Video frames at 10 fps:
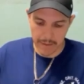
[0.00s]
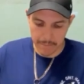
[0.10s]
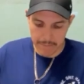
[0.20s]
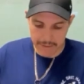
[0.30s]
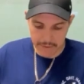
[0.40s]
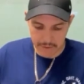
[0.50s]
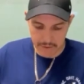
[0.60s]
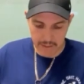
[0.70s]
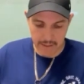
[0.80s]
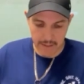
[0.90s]

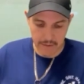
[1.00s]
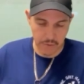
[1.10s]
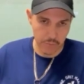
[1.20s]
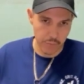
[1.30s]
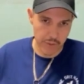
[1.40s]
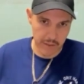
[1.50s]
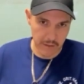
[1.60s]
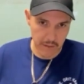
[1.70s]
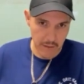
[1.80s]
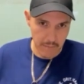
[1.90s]
mentally, I got through
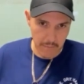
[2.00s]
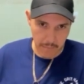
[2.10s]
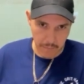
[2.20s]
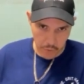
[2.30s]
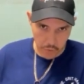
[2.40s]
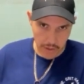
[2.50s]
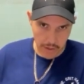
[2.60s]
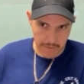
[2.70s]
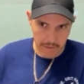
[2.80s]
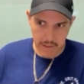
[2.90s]
prison by
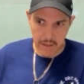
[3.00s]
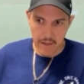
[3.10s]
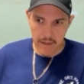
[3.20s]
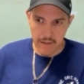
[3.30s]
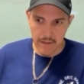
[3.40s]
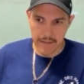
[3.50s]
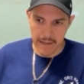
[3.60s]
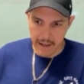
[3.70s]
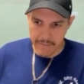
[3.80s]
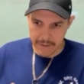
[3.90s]
programming, yeah. like
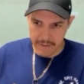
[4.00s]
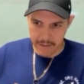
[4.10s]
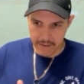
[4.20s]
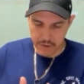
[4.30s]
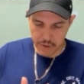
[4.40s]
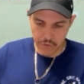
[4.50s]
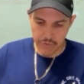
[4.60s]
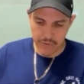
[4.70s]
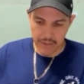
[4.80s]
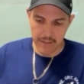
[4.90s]
having yeah. a
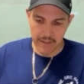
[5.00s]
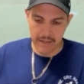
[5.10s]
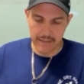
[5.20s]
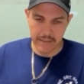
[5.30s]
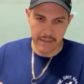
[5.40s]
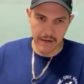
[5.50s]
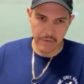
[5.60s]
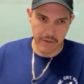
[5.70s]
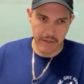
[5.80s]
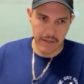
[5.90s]
certain thing I did
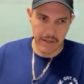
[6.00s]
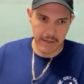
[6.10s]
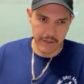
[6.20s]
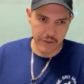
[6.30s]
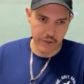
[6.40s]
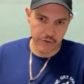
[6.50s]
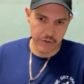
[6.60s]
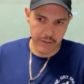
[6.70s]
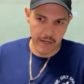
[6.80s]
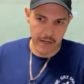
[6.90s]
every day at a
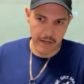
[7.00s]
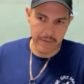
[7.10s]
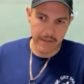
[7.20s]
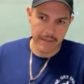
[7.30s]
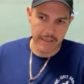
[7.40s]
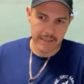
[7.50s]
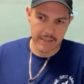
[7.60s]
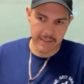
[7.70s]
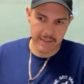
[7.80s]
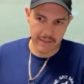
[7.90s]
certain time,
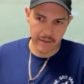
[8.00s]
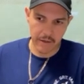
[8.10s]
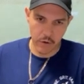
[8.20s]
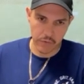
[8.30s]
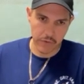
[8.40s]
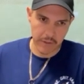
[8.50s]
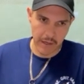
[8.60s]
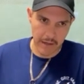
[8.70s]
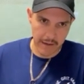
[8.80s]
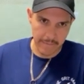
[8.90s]
consistently over
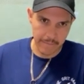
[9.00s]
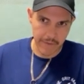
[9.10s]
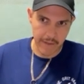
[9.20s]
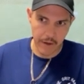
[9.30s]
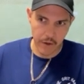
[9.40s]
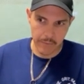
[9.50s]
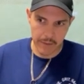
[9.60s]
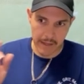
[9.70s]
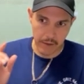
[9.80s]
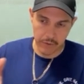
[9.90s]
time, helped me
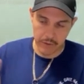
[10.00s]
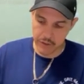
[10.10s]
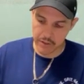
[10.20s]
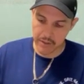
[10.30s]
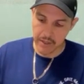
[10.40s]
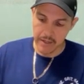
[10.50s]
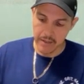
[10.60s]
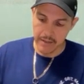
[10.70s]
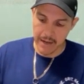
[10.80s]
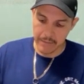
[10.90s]
not only just
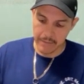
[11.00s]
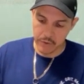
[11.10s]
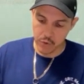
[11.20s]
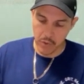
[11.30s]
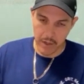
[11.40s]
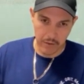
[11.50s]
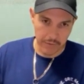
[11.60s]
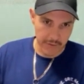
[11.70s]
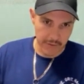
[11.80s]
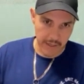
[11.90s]
not dwell on
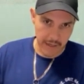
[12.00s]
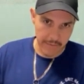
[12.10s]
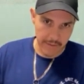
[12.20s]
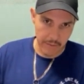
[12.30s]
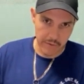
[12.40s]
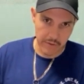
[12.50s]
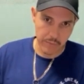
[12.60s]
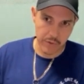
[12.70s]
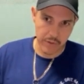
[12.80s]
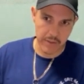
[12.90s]
the time that I was in
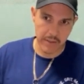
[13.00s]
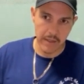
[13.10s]
prison,